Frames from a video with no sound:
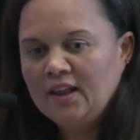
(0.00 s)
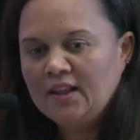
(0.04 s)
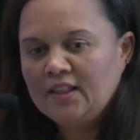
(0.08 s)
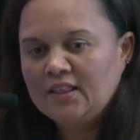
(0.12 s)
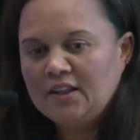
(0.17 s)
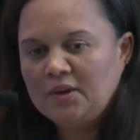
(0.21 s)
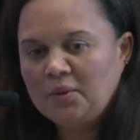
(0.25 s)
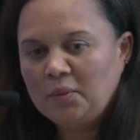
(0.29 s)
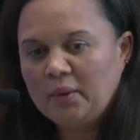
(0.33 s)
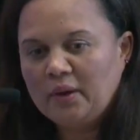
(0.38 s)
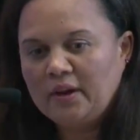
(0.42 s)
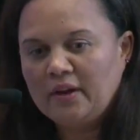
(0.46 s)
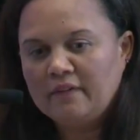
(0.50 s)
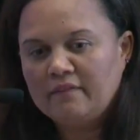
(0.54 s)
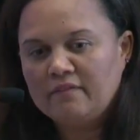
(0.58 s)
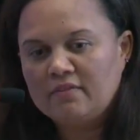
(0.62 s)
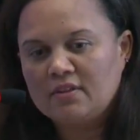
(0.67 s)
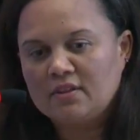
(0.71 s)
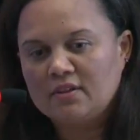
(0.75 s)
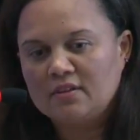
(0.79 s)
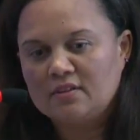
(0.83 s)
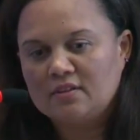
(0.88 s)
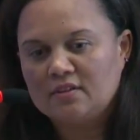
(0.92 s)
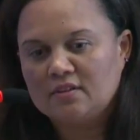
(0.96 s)
Then we have
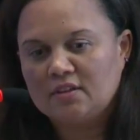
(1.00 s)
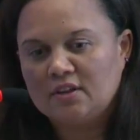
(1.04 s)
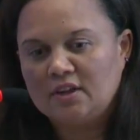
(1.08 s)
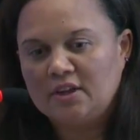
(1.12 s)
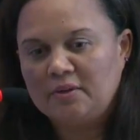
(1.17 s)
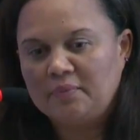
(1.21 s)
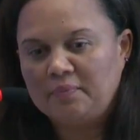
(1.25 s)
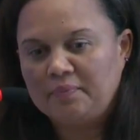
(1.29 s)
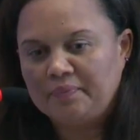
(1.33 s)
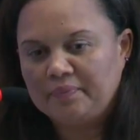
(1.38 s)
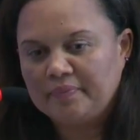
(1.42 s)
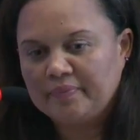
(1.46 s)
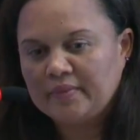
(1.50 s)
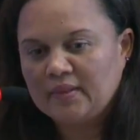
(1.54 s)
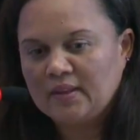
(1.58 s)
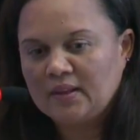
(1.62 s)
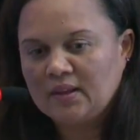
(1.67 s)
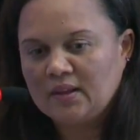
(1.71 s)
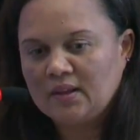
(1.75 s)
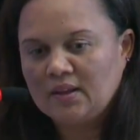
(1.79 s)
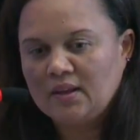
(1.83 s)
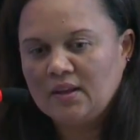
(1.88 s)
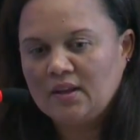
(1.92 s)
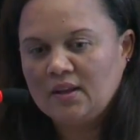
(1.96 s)
this
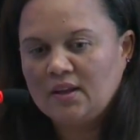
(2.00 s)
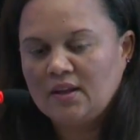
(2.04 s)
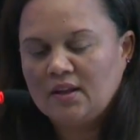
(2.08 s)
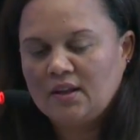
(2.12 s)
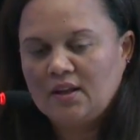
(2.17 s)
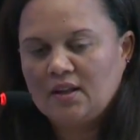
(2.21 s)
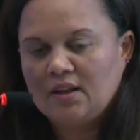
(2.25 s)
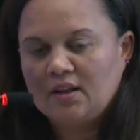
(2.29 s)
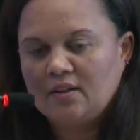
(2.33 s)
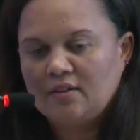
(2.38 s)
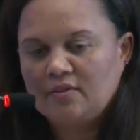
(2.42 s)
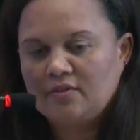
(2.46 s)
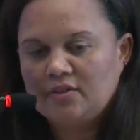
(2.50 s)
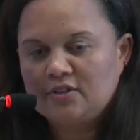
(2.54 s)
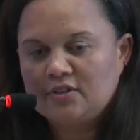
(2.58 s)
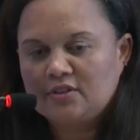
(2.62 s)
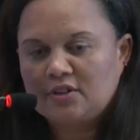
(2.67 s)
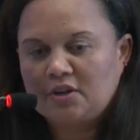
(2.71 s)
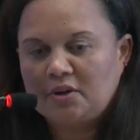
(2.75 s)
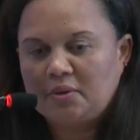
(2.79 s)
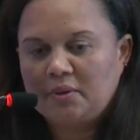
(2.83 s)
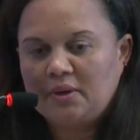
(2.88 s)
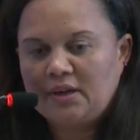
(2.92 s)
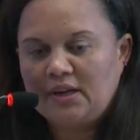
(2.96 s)

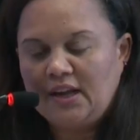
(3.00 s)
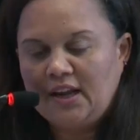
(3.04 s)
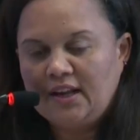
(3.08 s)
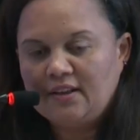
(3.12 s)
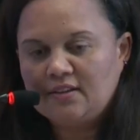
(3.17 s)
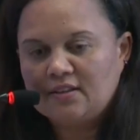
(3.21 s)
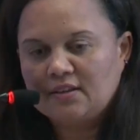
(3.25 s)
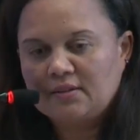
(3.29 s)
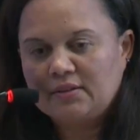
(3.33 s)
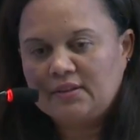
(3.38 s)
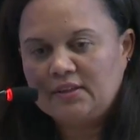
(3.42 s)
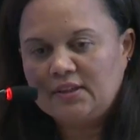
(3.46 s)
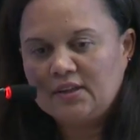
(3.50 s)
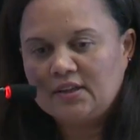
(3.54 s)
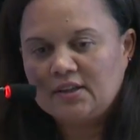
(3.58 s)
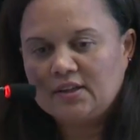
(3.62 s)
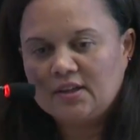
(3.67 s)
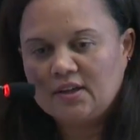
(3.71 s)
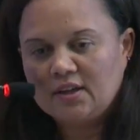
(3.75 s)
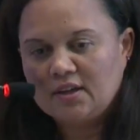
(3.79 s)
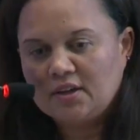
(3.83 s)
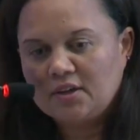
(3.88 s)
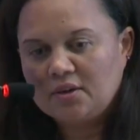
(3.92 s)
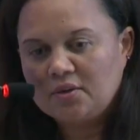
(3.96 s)

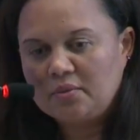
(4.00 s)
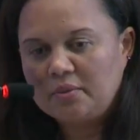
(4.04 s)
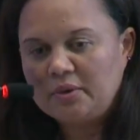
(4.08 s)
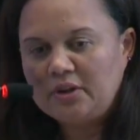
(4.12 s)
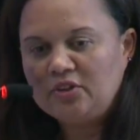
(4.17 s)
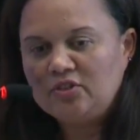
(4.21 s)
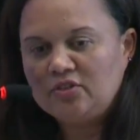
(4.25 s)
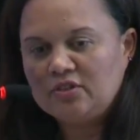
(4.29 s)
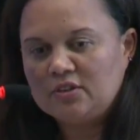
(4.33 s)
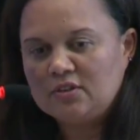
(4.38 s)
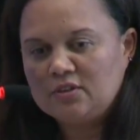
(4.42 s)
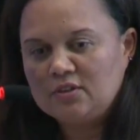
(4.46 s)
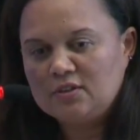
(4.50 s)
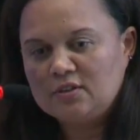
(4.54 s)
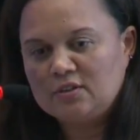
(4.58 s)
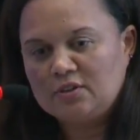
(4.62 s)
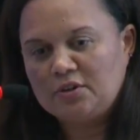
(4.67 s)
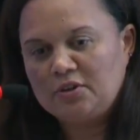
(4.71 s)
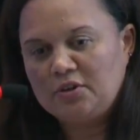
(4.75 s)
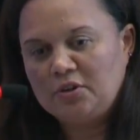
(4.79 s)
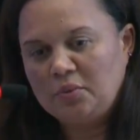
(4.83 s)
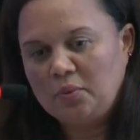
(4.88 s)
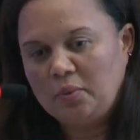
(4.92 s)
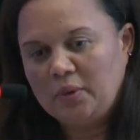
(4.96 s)
viscoelastic region, so
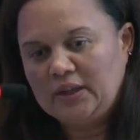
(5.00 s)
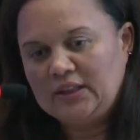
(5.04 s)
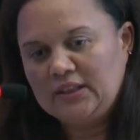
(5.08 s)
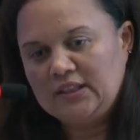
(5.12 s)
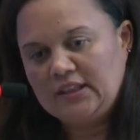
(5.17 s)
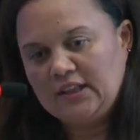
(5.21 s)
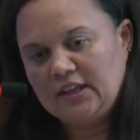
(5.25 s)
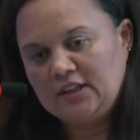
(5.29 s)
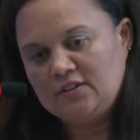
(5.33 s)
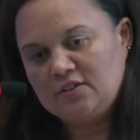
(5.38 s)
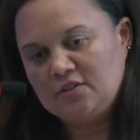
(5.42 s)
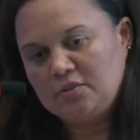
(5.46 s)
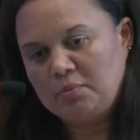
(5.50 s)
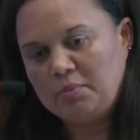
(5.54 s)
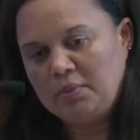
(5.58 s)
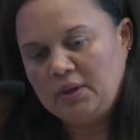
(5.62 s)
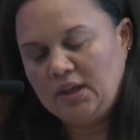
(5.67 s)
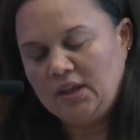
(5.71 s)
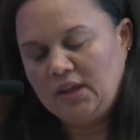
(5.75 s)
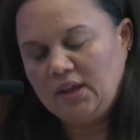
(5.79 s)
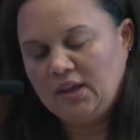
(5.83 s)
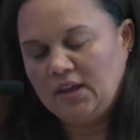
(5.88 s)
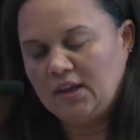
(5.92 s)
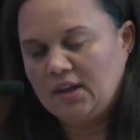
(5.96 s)
you want that to
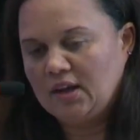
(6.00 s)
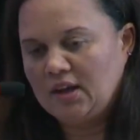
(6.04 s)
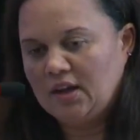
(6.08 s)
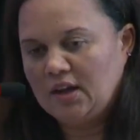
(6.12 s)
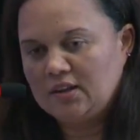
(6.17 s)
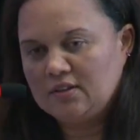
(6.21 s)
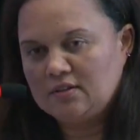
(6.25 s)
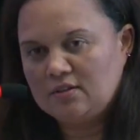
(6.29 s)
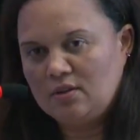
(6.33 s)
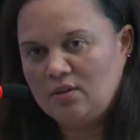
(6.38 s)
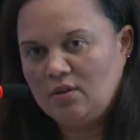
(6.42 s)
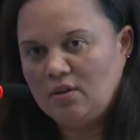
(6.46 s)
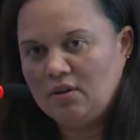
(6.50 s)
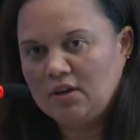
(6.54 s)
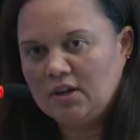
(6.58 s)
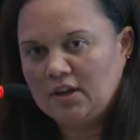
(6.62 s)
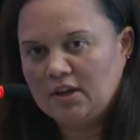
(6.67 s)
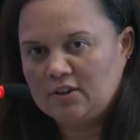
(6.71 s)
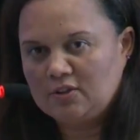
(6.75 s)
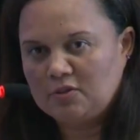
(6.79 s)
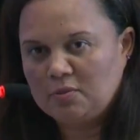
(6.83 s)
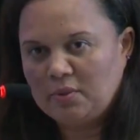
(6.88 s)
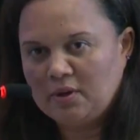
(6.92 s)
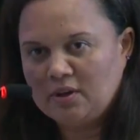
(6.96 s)
be as long
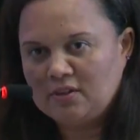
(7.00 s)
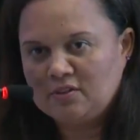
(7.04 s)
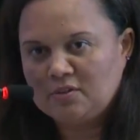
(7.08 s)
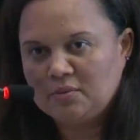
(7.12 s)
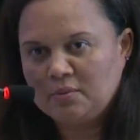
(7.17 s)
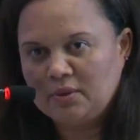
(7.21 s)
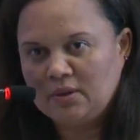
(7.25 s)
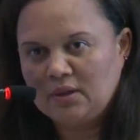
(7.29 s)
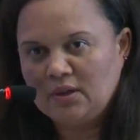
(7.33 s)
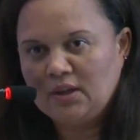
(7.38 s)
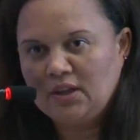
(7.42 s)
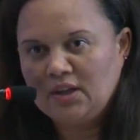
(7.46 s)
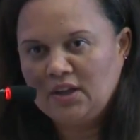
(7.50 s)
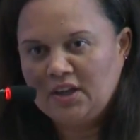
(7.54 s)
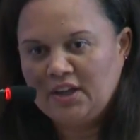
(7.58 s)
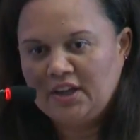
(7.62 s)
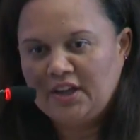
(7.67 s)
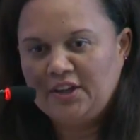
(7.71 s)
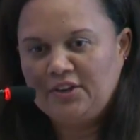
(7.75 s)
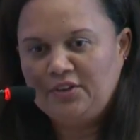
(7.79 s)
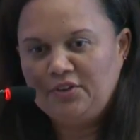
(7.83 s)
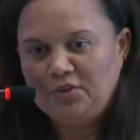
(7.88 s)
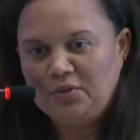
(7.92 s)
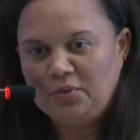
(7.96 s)
as possible,
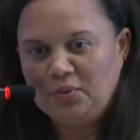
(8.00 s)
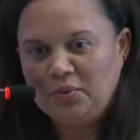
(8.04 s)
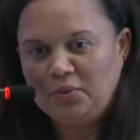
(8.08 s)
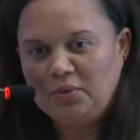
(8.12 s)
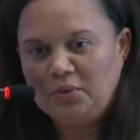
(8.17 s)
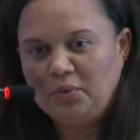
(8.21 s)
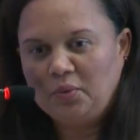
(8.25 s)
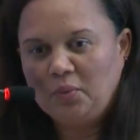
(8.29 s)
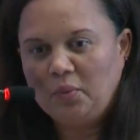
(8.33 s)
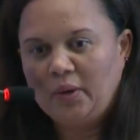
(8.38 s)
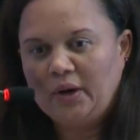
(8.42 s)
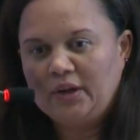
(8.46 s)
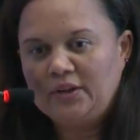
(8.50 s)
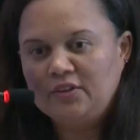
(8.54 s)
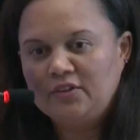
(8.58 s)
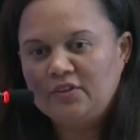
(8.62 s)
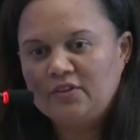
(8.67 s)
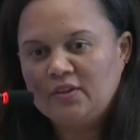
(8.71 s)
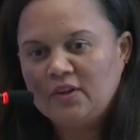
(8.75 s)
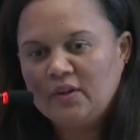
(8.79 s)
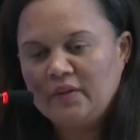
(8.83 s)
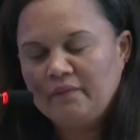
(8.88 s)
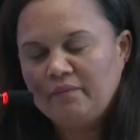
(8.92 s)
and you want,